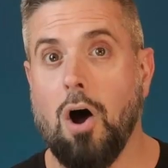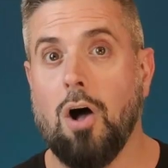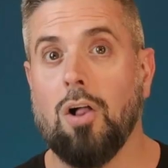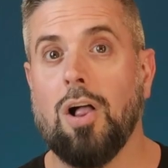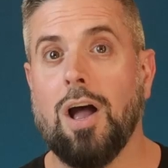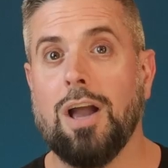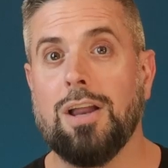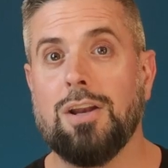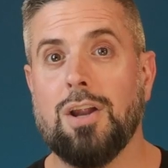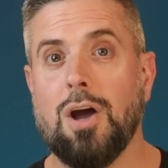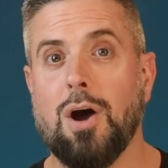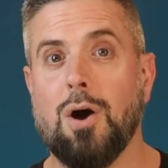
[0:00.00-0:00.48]
All
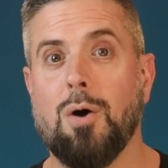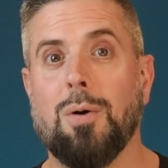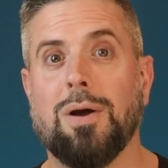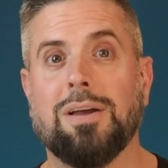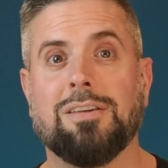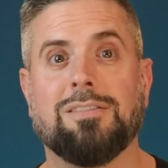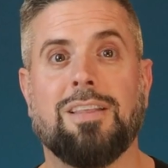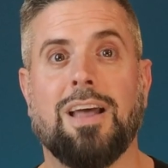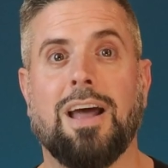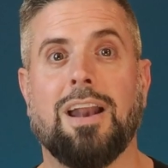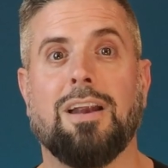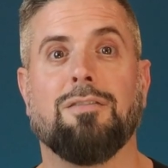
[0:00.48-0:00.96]
I know
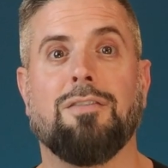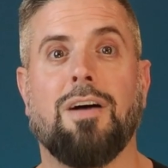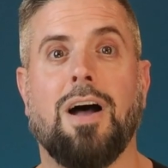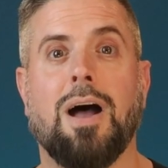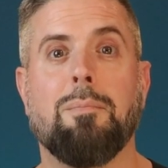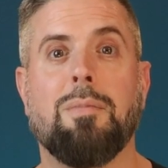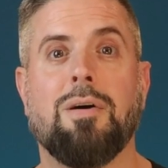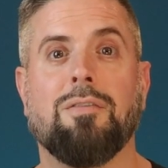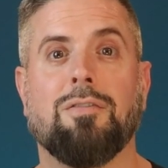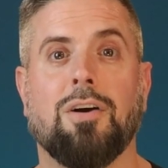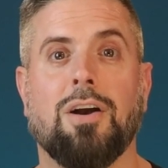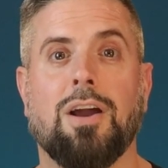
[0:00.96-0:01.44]
is that if
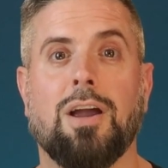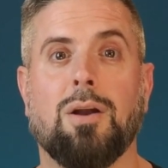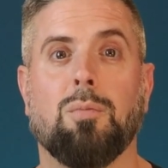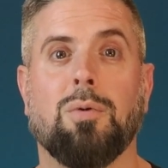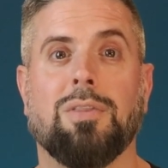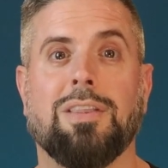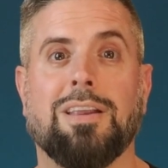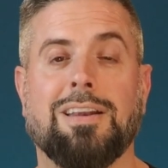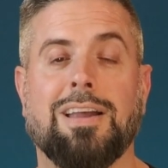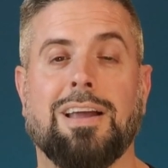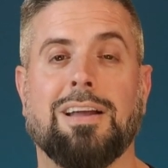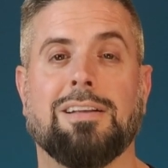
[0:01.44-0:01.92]
I'm ever hit
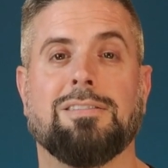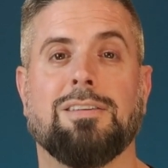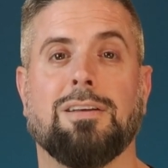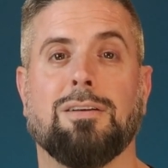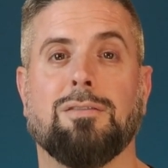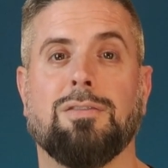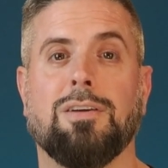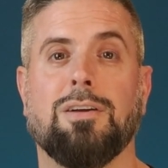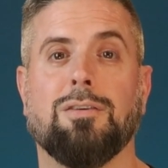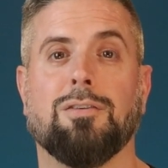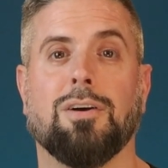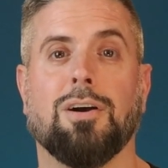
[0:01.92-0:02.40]
with a dancing
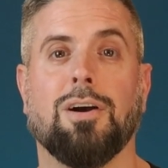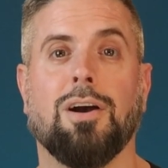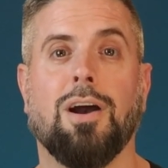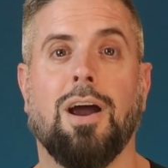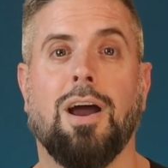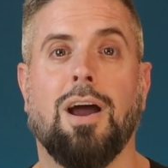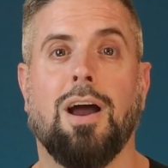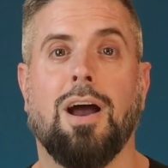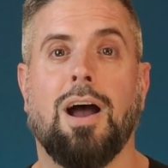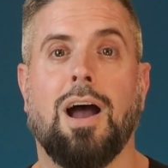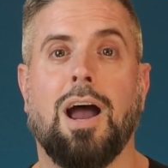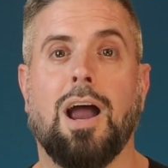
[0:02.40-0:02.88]
fever,
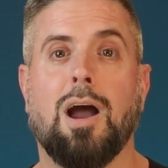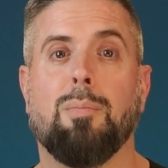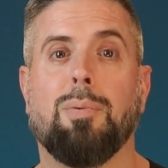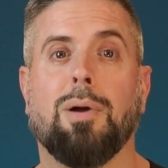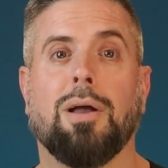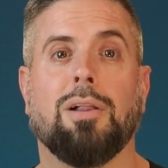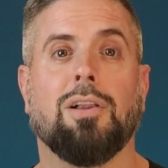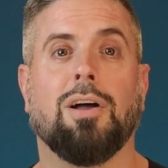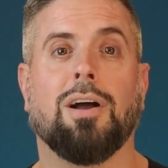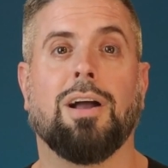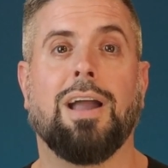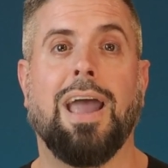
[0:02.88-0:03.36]
I hope
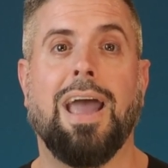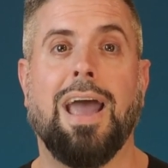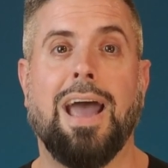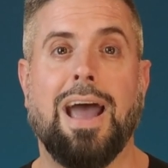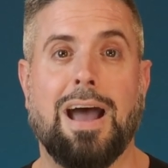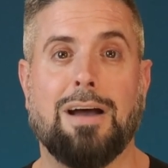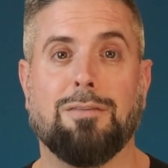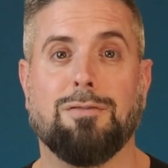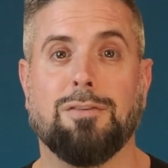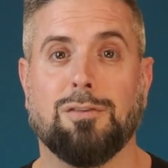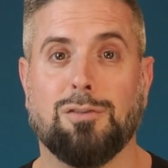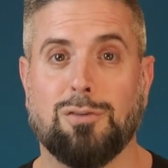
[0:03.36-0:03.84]
I look
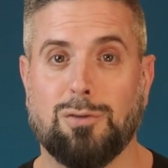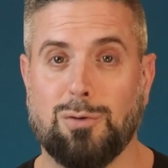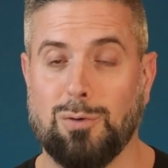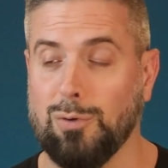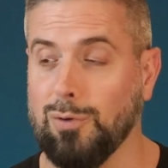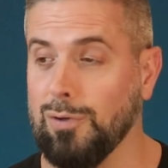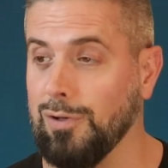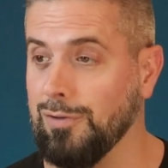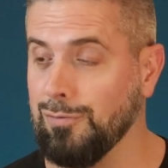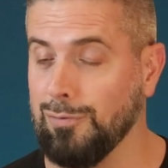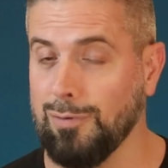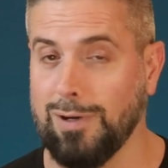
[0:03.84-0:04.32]
half as
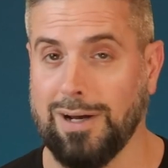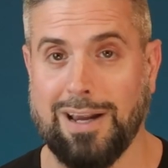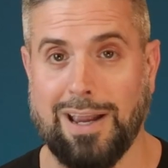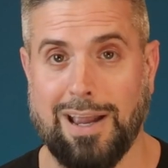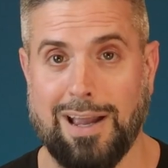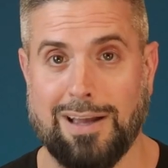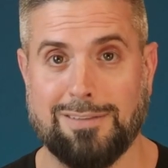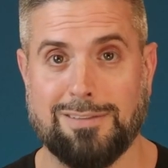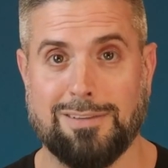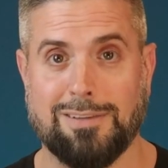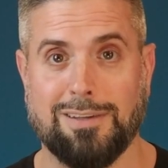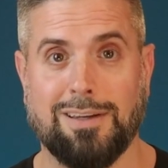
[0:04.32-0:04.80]
cool as Rick
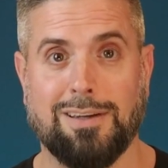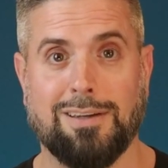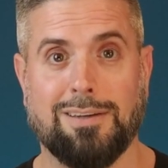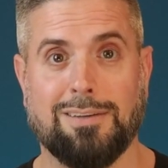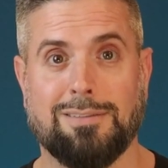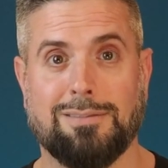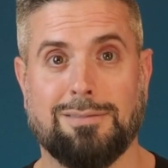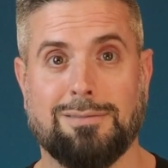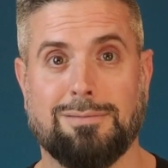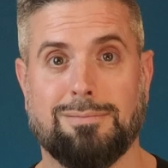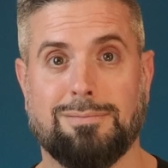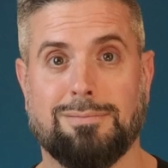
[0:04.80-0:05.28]
Astley.
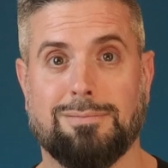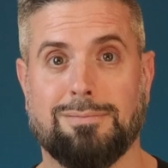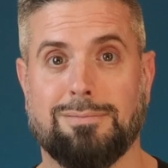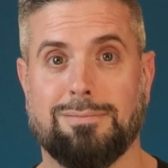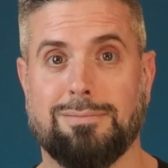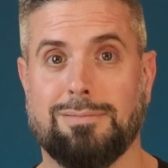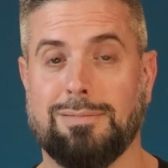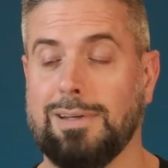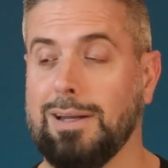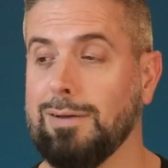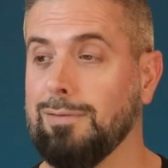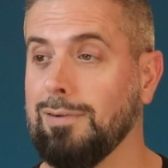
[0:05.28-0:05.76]

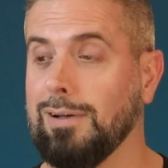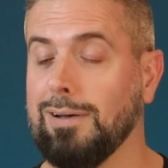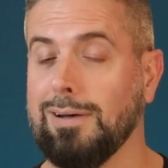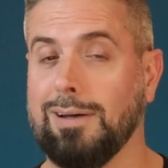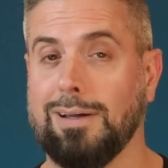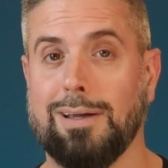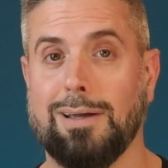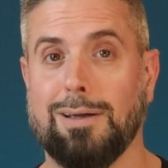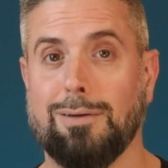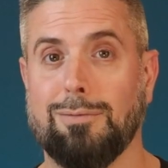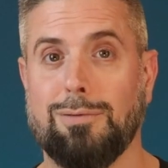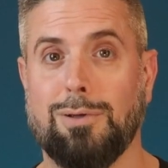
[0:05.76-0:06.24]
Never gonna
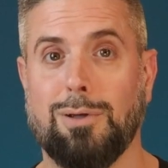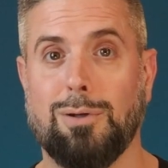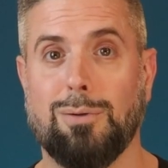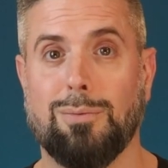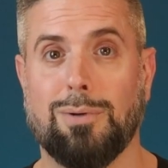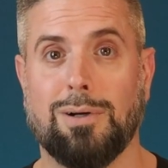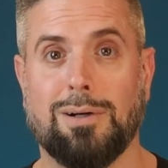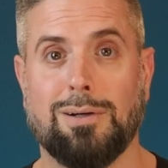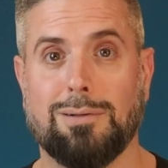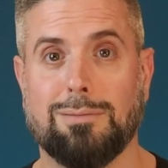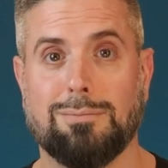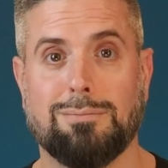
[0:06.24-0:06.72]
give you
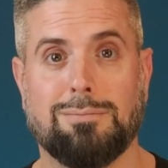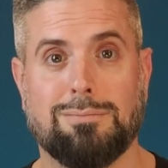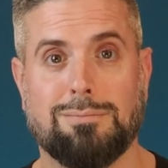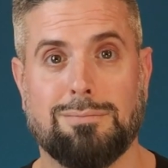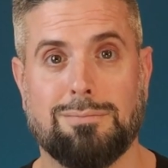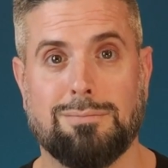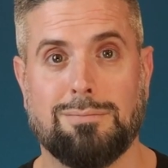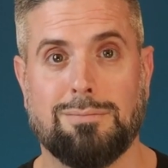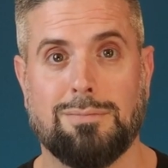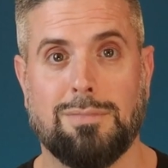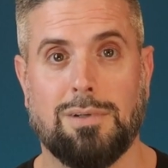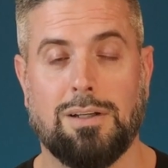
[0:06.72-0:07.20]
up.
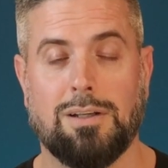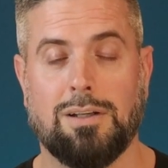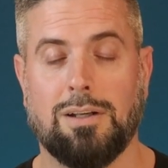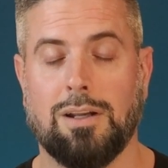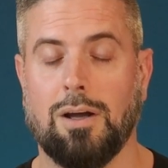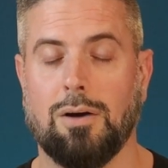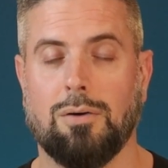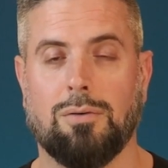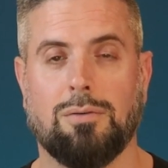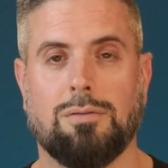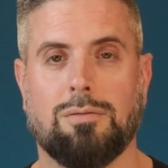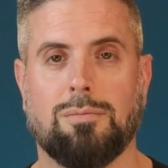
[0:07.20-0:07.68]

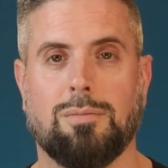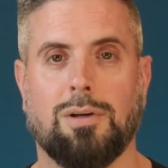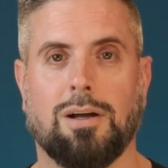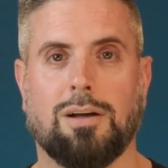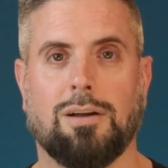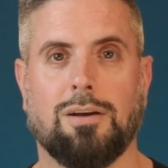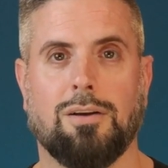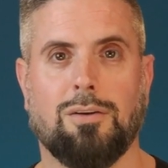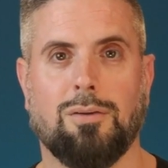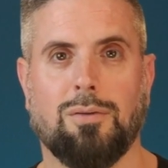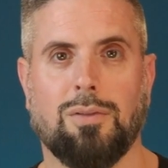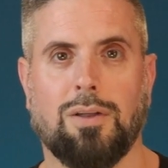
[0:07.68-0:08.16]
No, I'm not
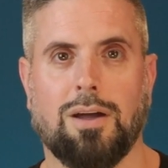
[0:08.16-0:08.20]
gonna do